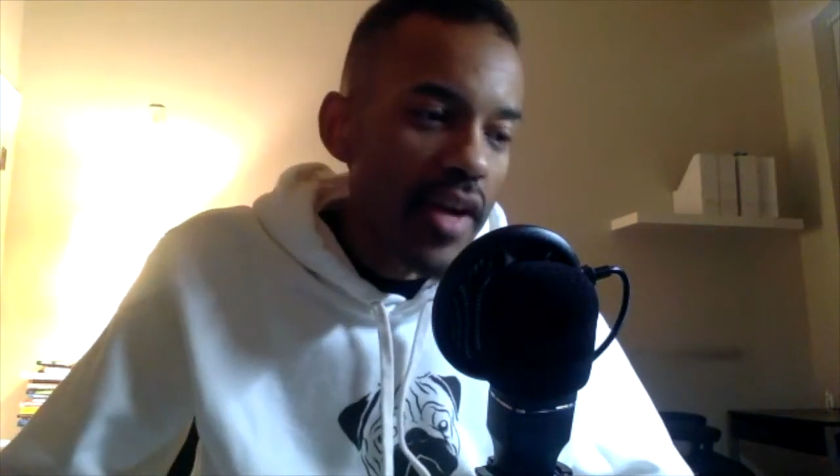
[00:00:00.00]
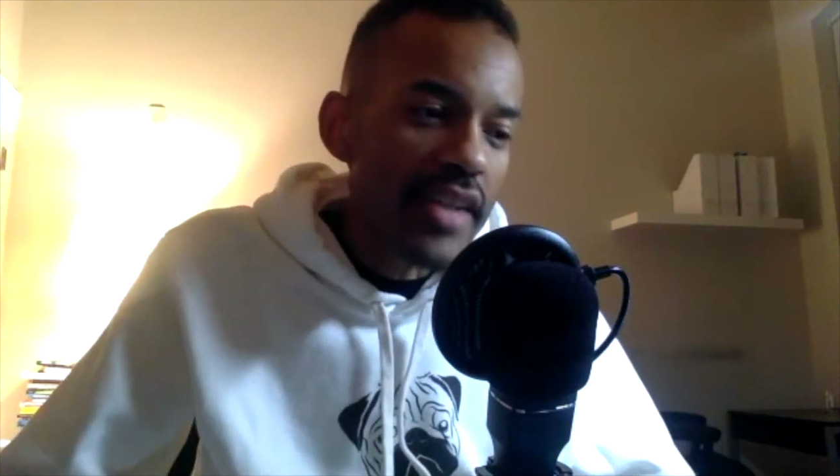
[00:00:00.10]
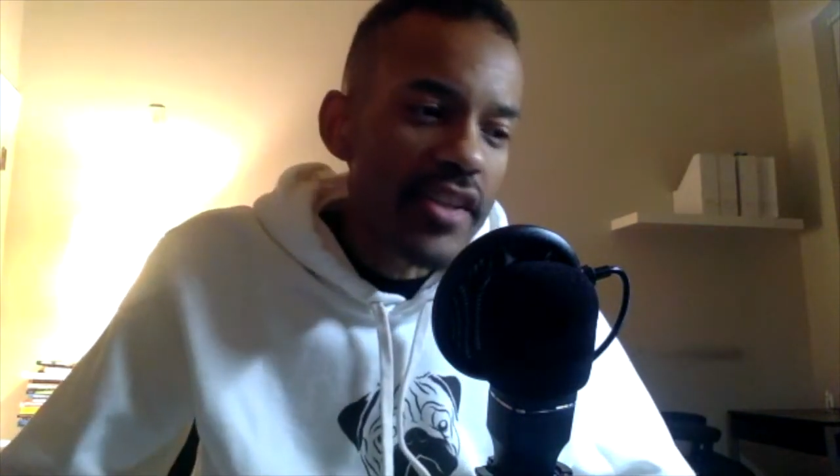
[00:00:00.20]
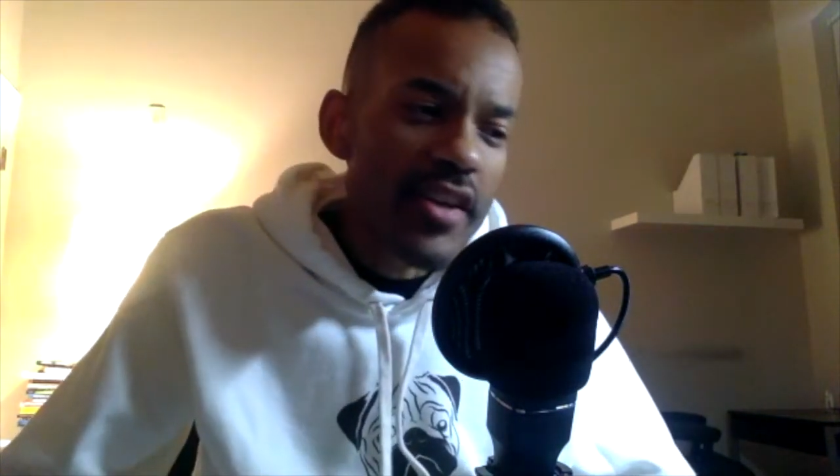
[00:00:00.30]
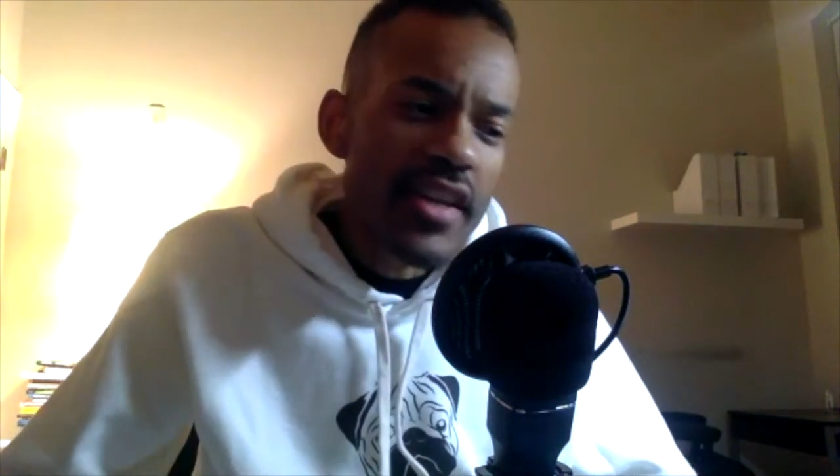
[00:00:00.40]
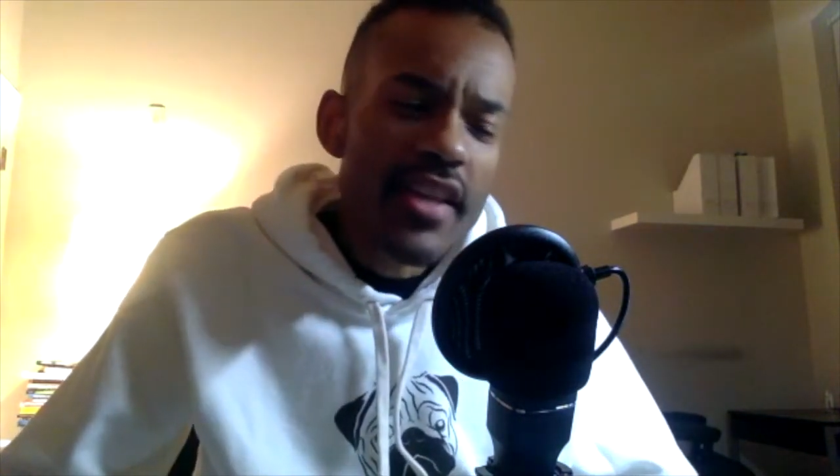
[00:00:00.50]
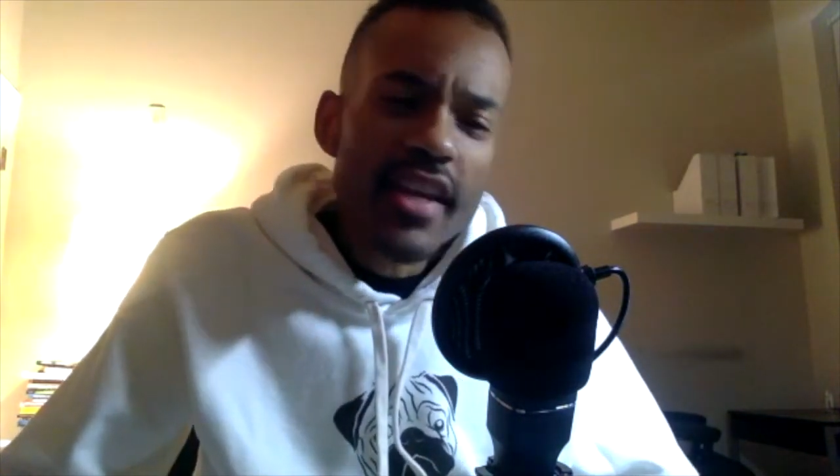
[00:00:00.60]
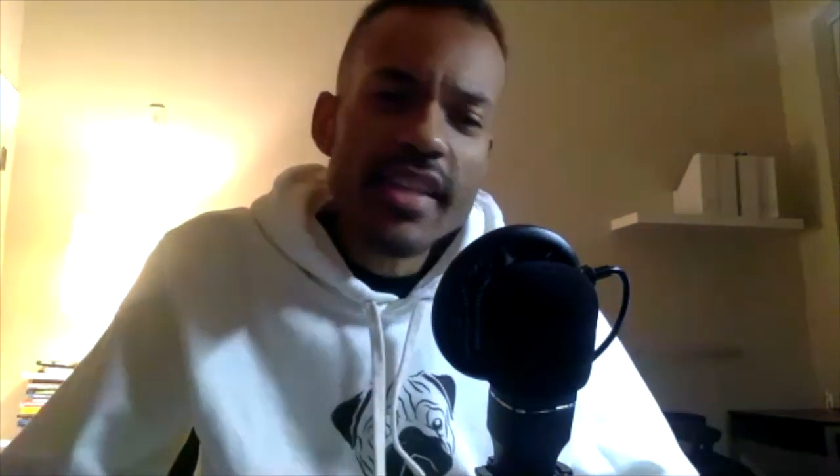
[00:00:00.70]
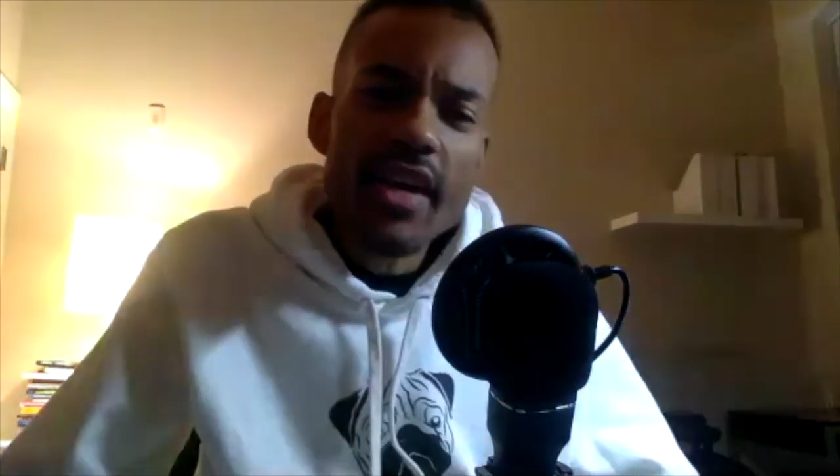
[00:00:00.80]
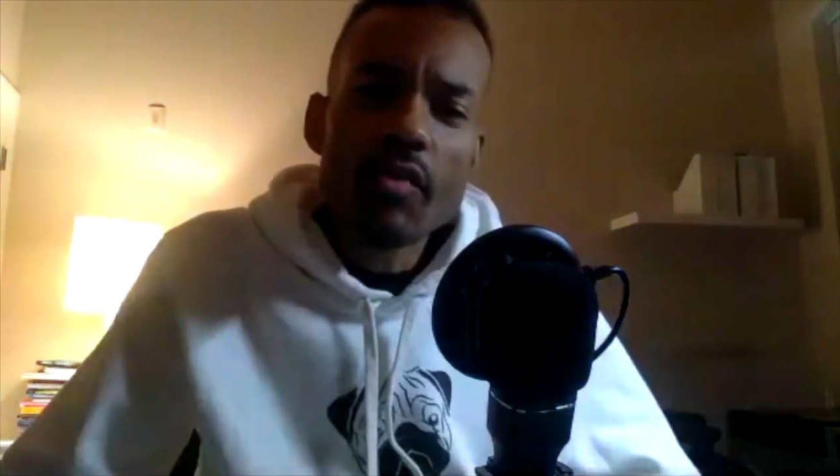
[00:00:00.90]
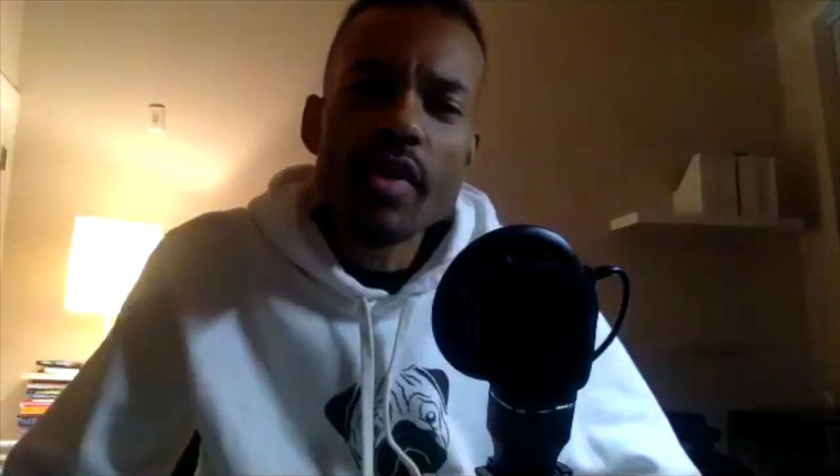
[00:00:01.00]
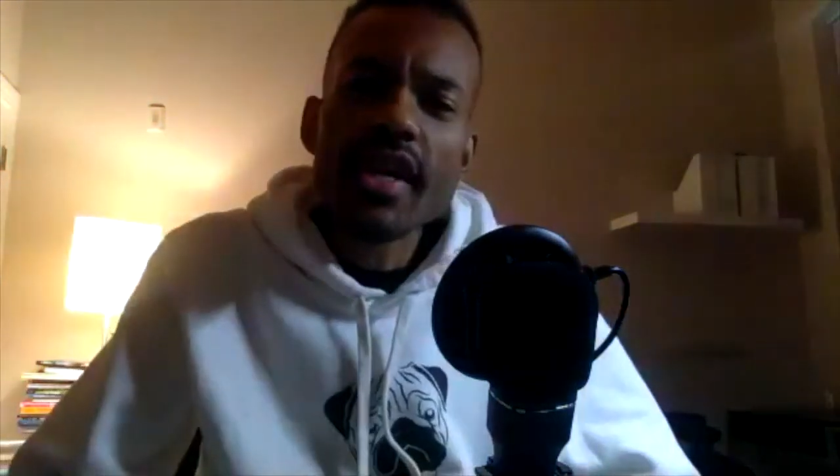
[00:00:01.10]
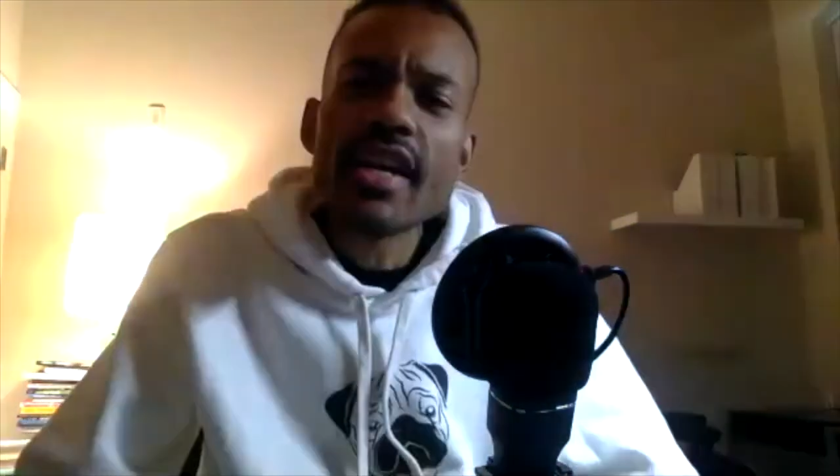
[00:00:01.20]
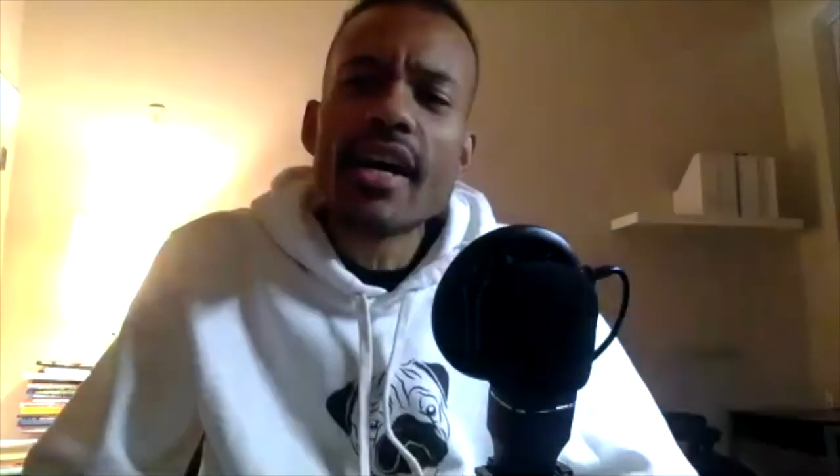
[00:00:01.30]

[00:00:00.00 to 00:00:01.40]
Is there anything that we